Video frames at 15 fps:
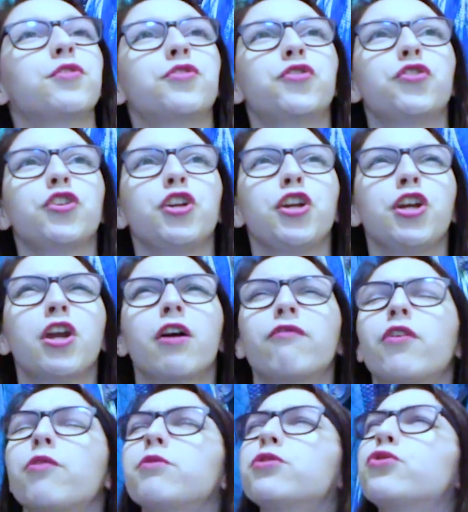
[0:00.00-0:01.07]
sea. I've
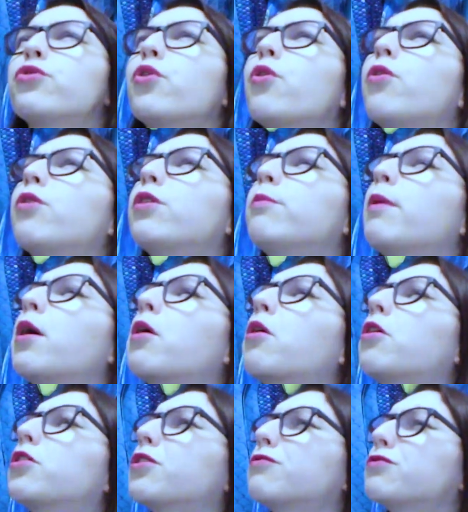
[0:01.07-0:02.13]
always known in my
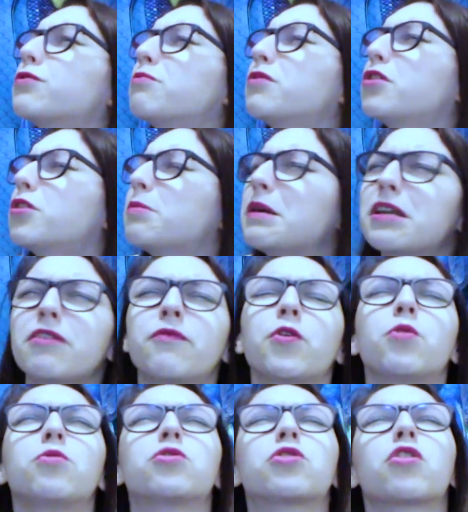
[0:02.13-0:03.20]
heart I was a mermaid. I've
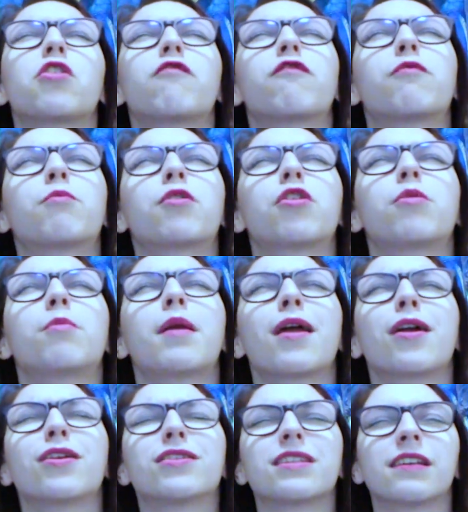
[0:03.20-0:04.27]
always loved
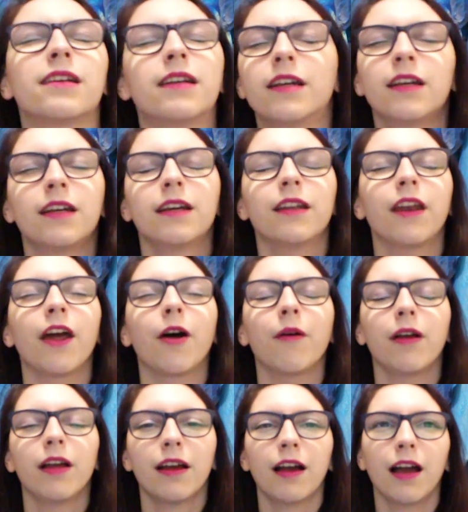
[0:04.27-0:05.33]
mermaids. No,
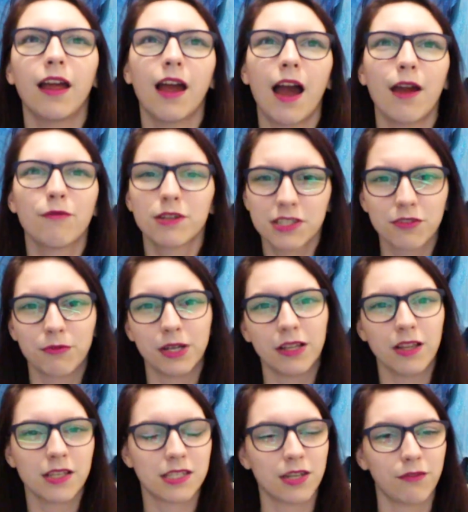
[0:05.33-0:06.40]
I was the
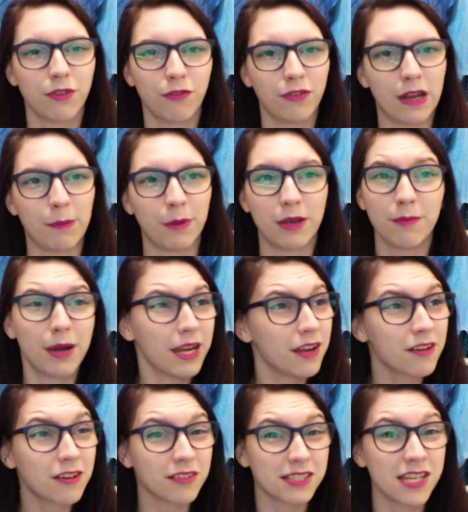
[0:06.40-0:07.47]
realist of the family. My
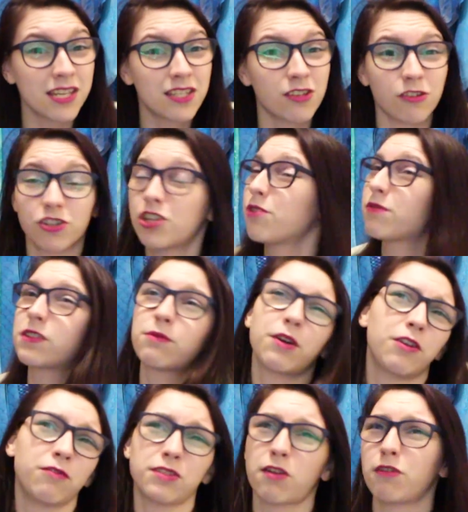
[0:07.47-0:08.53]
younger sister, she was the one
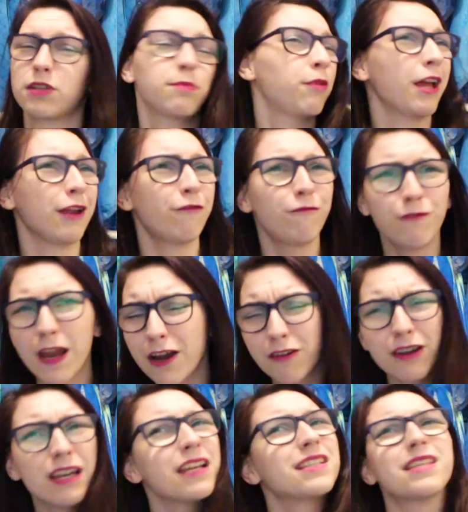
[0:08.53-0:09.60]
who was always playing
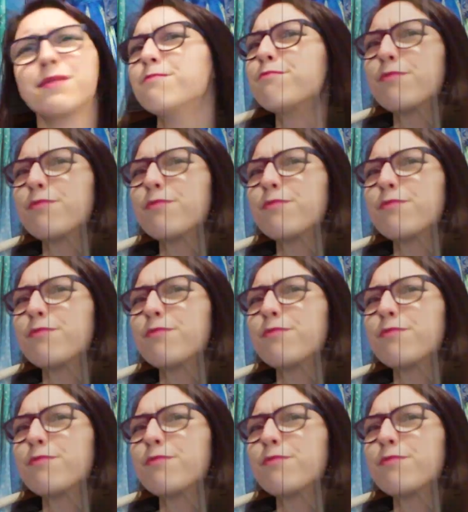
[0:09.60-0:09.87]
fairies and